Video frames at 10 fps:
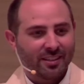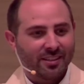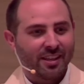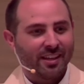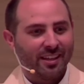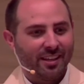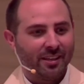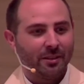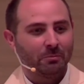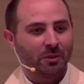that
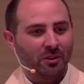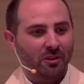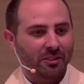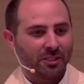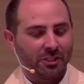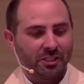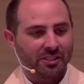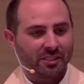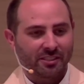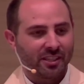he belonged to
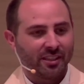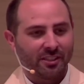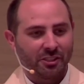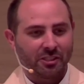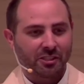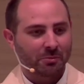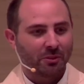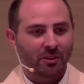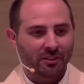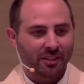Jesus and that Jesus
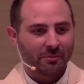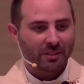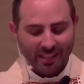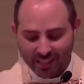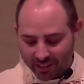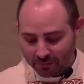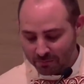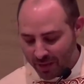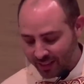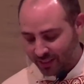belonged to him, that he had
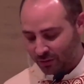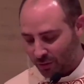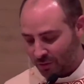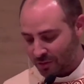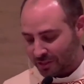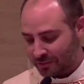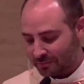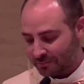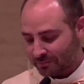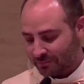met the Lord.
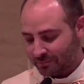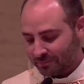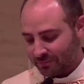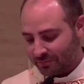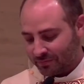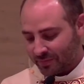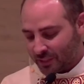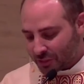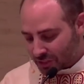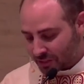In
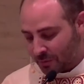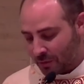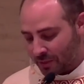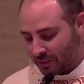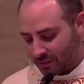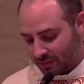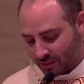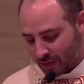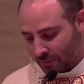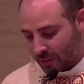just a moment,
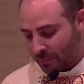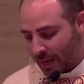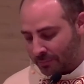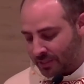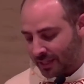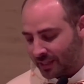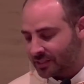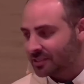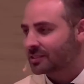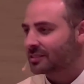I'm going to
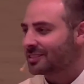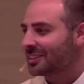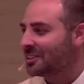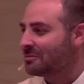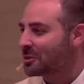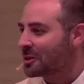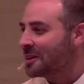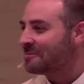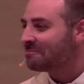baptize Liv Marin.